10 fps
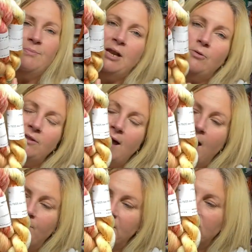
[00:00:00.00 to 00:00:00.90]
me know in the
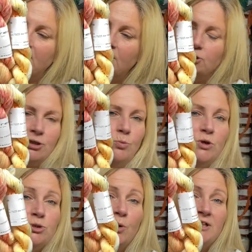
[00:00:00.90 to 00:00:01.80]
comments section
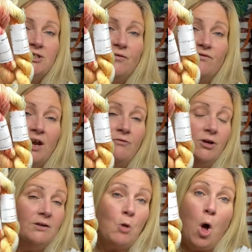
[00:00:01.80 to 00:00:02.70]
which one is your
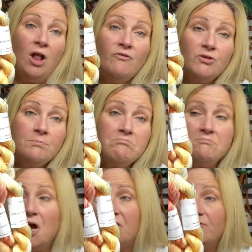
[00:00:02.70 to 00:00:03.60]
favorite. All of them?
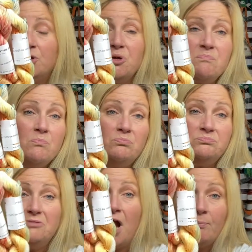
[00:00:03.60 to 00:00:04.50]
None of them?
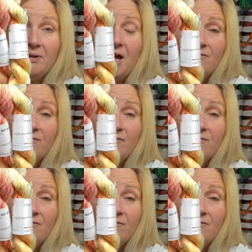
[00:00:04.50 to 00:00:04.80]
A couple of